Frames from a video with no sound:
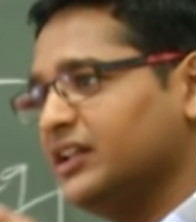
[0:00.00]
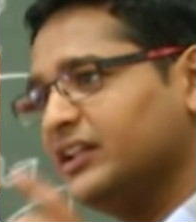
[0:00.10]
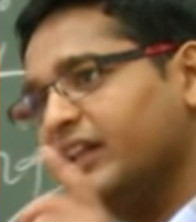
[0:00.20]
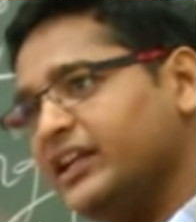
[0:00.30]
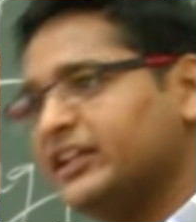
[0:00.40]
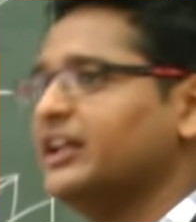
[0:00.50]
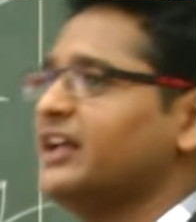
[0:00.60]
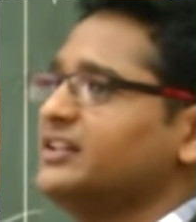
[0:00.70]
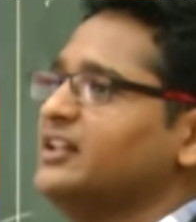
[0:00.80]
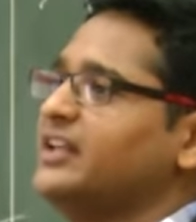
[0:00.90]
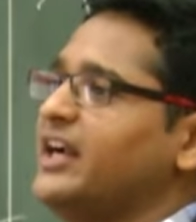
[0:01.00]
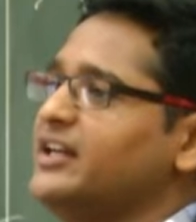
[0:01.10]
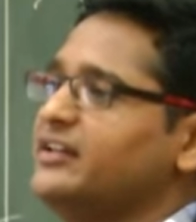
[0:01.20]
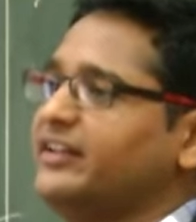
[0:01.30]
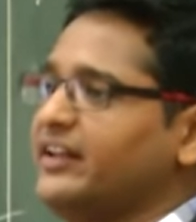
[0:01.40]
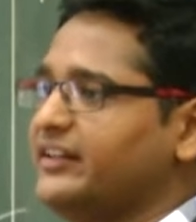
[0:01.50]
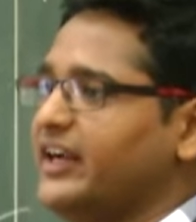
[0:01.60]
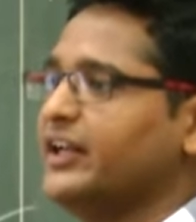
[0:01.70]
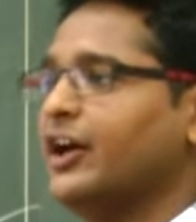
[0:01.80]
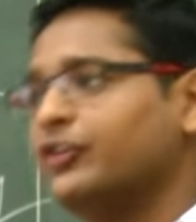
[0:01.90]
the international standard says
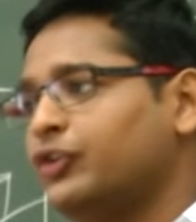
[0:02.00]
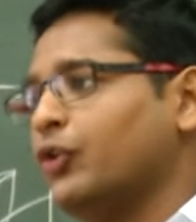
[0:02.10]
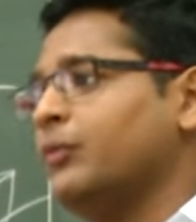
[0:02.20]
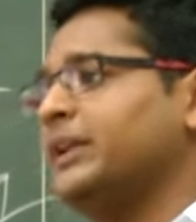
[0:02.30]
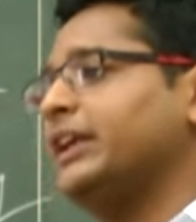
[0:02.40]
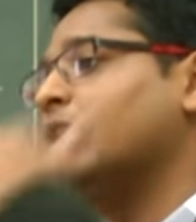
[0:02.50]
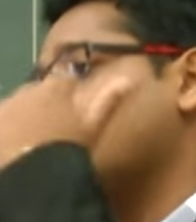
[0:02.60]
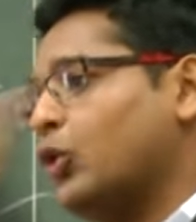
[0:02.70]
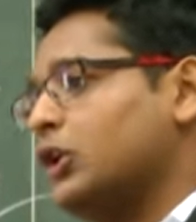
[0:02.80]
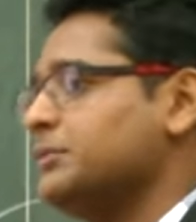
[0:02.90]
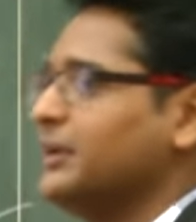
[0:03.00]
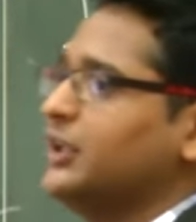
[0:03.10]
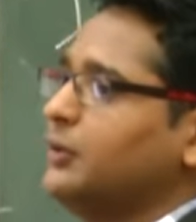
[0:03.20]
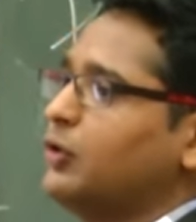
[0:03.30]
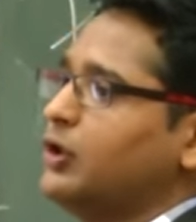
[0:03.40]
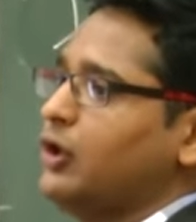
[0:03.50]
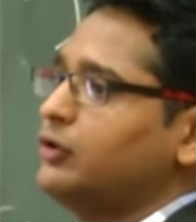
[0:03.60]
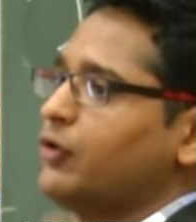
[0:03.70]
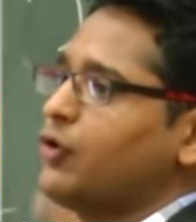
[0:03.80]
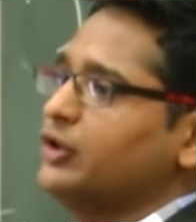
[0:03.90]
that assume that the old motherboard
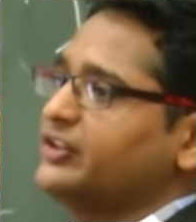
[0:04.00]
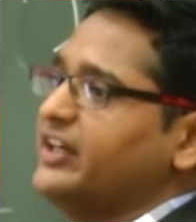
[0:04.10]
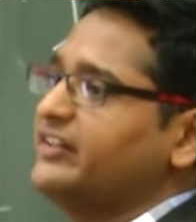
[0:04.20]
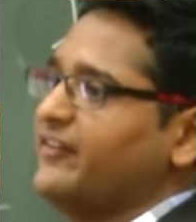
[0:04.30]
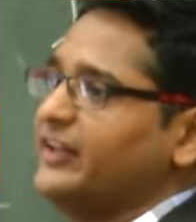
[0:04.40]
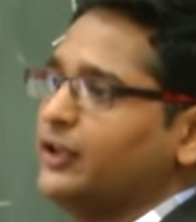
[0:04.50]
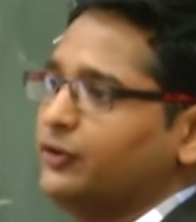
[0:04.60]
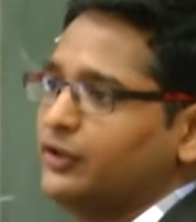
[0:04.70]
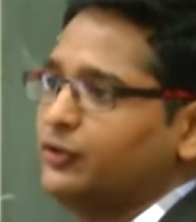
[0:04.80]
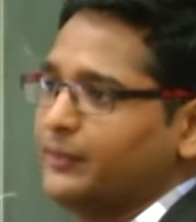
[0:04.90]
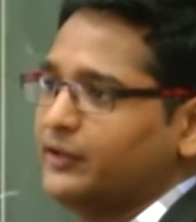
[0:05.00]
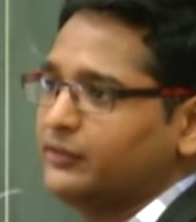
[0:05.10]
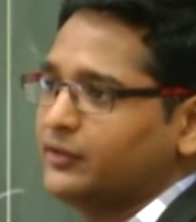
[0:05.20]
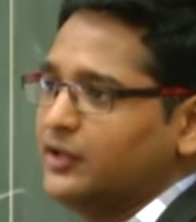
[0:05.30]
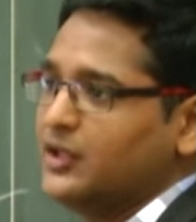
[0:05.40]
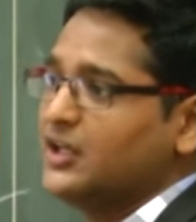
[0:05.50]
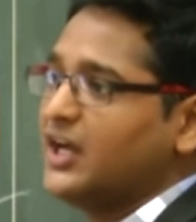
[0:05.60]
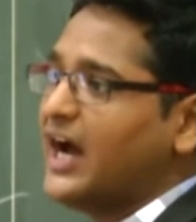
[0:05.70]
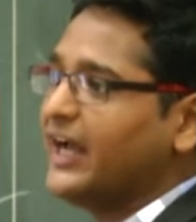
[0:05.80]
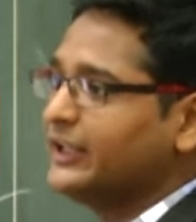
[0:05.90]
also costed 7000 rupees.
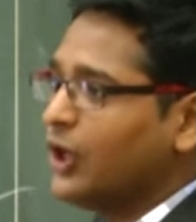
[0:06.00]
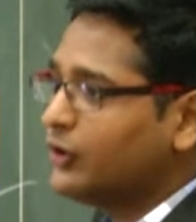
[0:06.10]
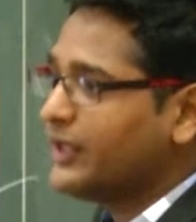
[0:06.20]
I now